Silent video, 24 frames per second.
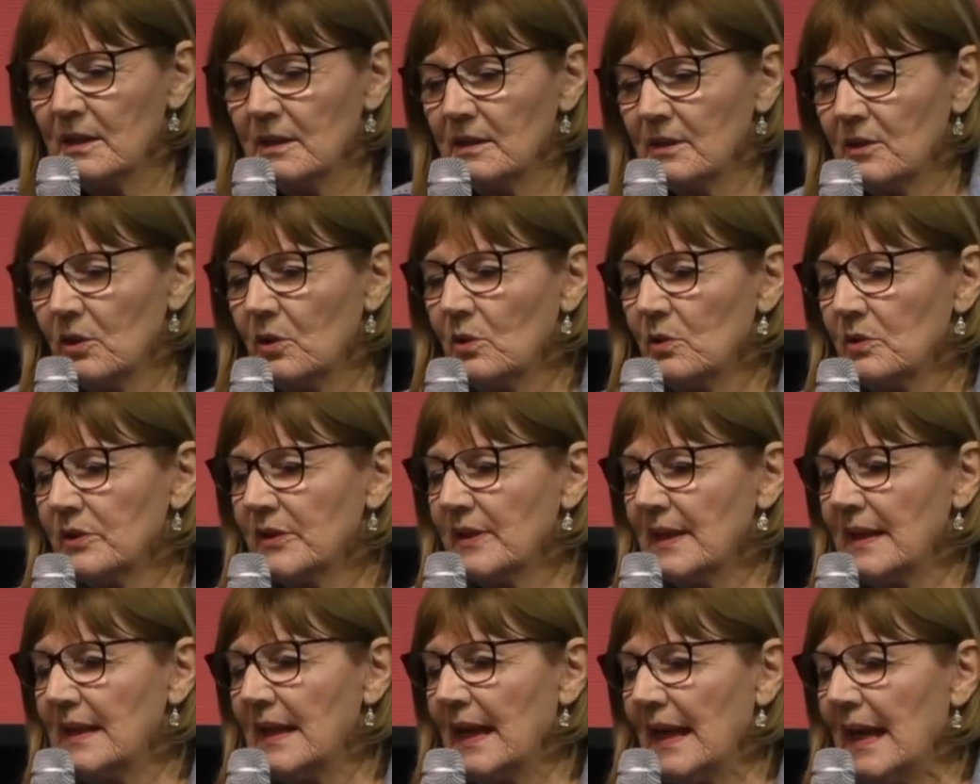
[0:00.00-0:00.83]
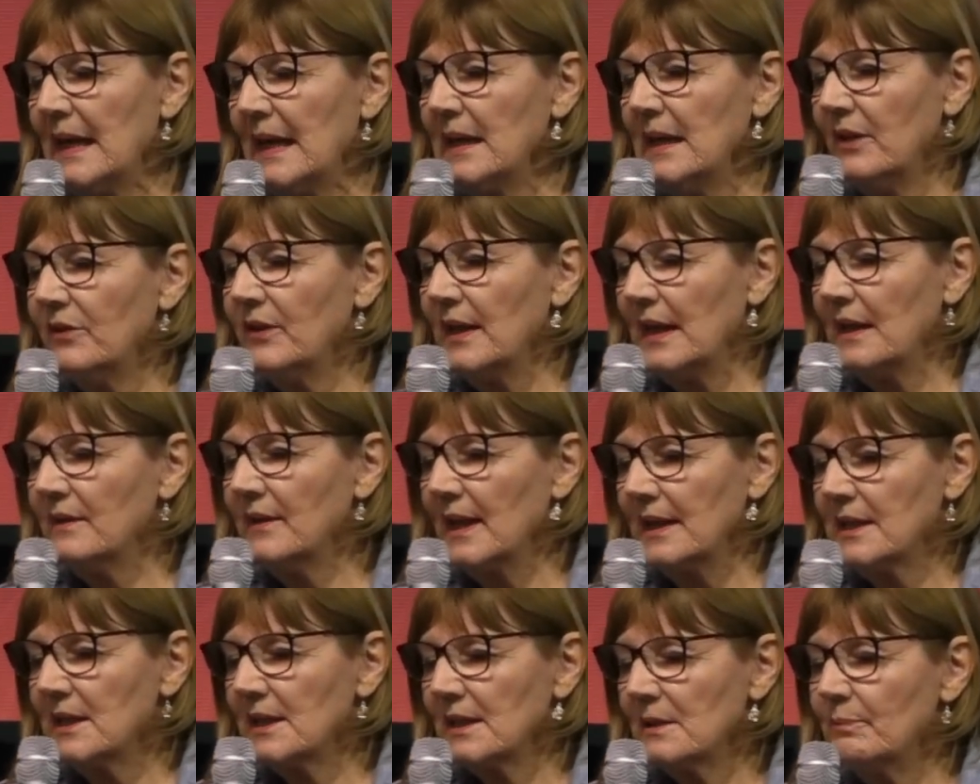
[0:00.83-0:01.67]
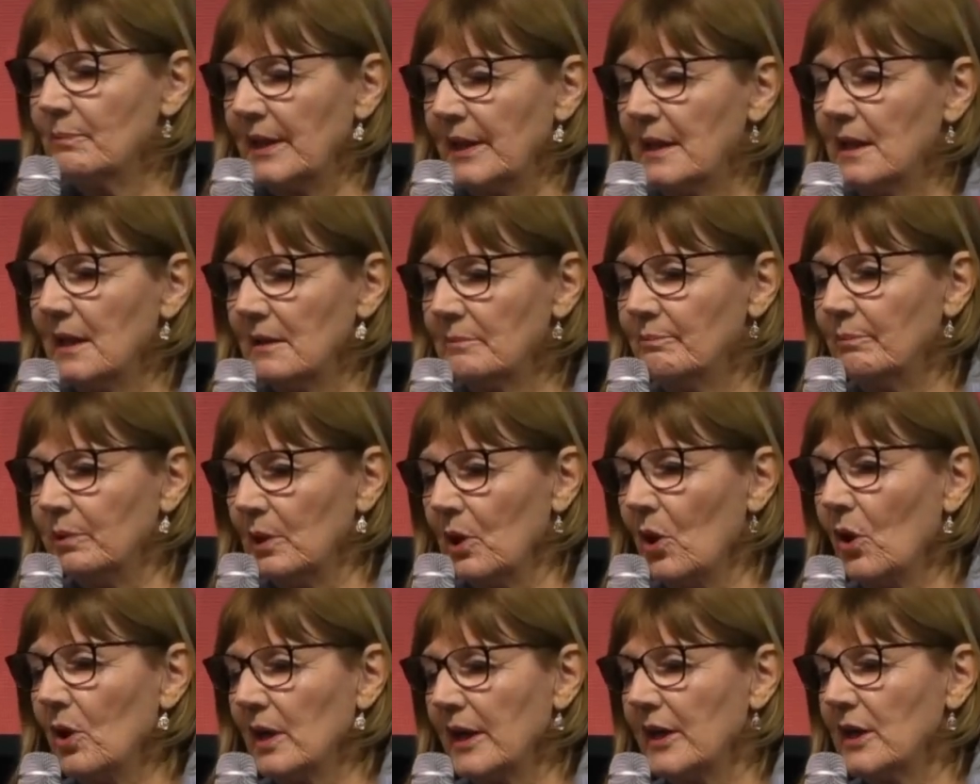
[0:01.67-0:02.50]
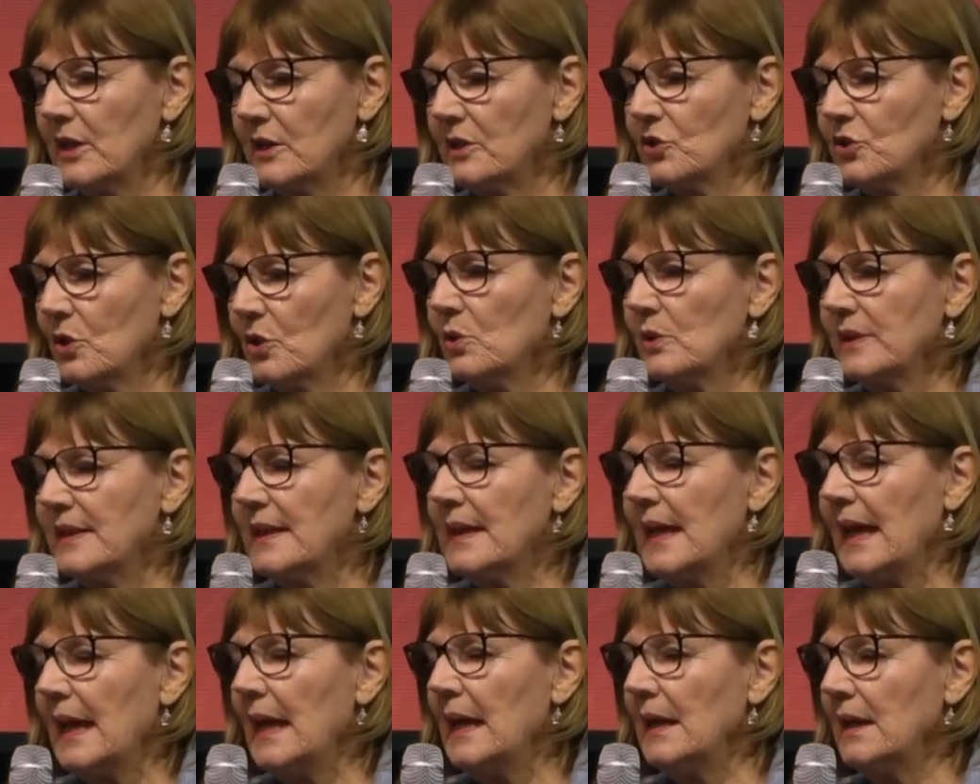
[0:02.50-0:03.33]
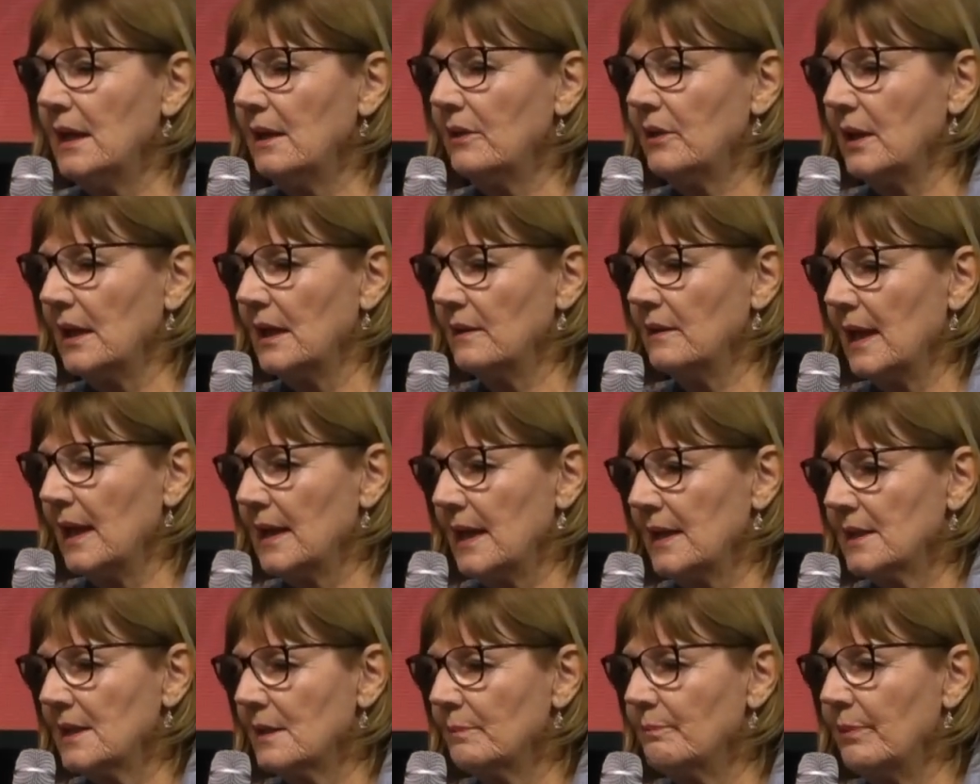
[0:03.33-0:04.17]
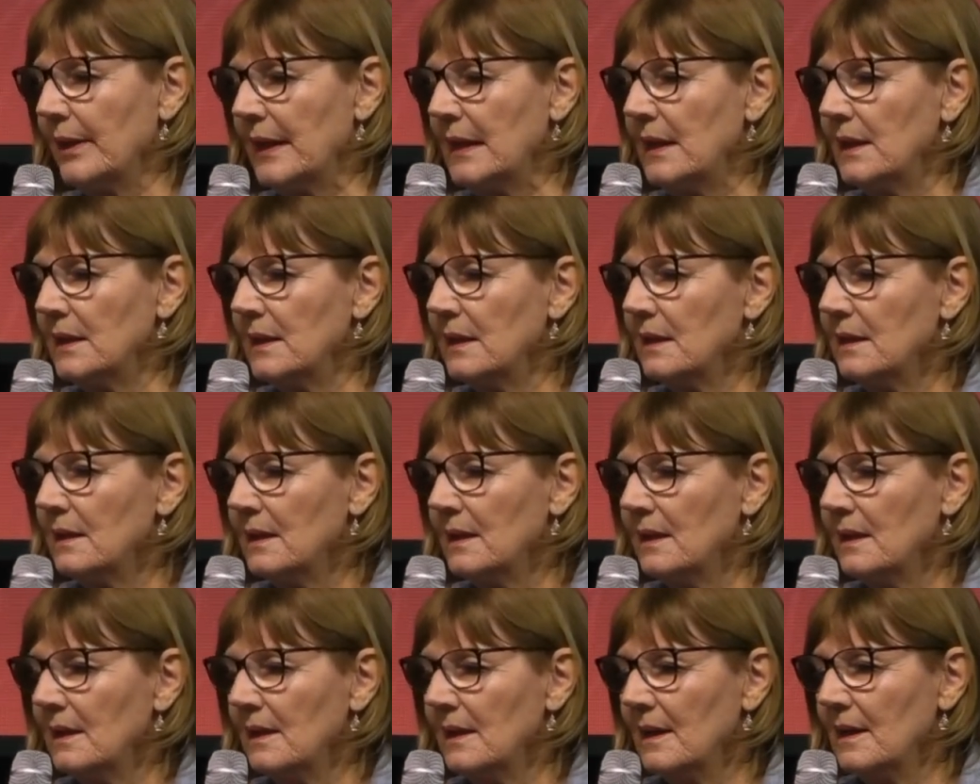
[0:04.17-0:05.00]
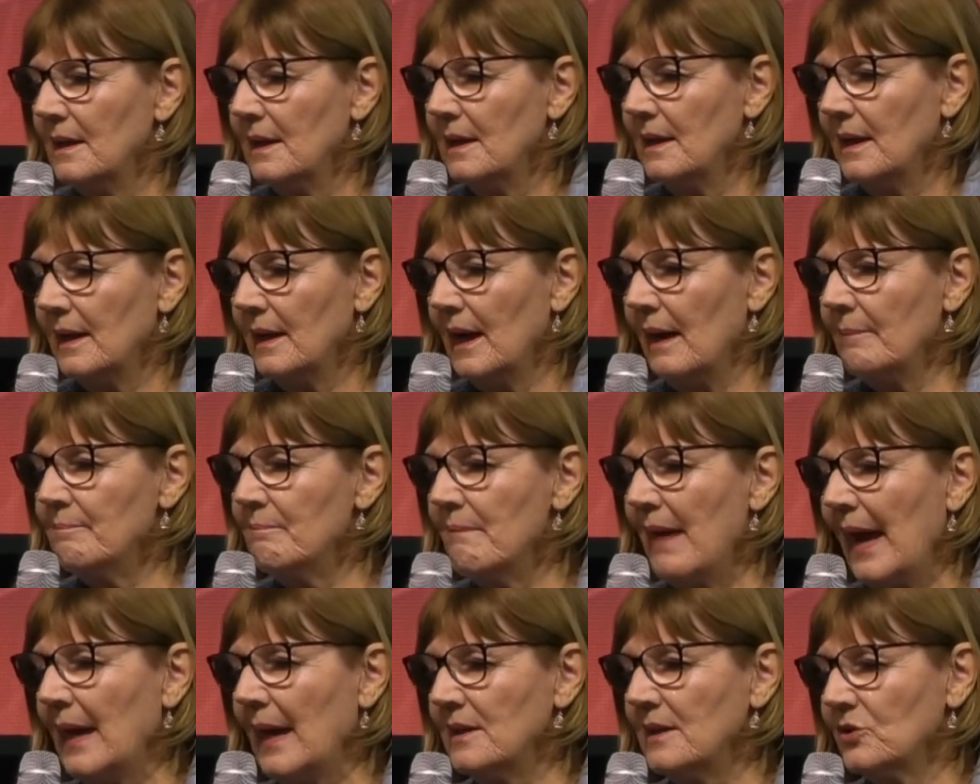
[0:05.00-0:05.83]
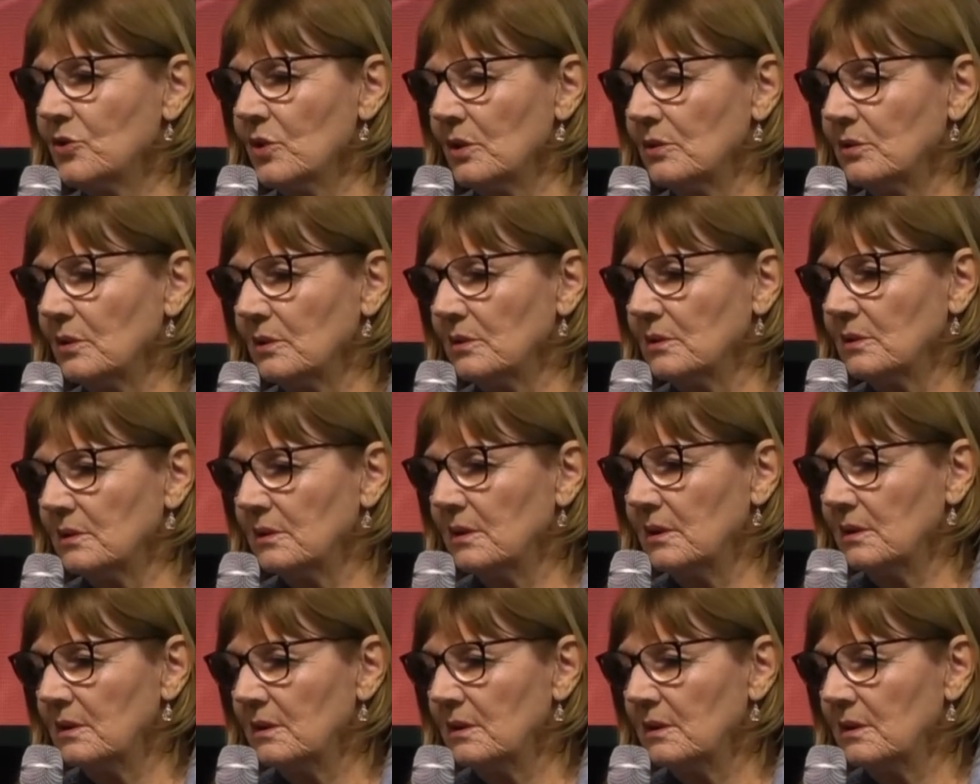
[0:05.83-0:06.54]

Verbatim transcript: causing anything that has been a blockage, causing anything that has been a mantle